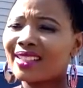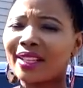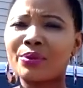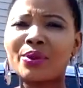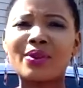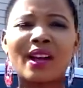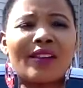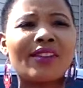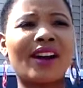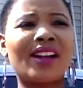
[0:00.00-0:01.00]
Like we don't
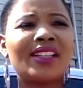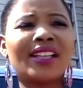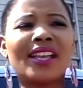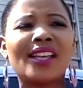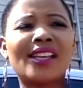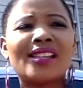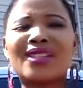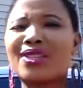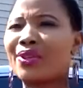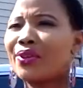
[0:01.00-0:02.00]
have hurricanes,
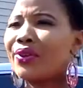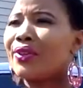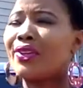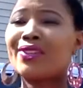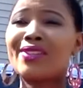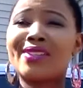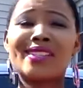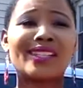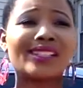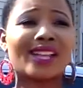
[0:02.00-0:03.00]
tornadoes,
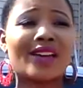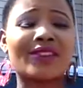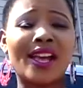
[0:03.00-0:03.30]
and stuff.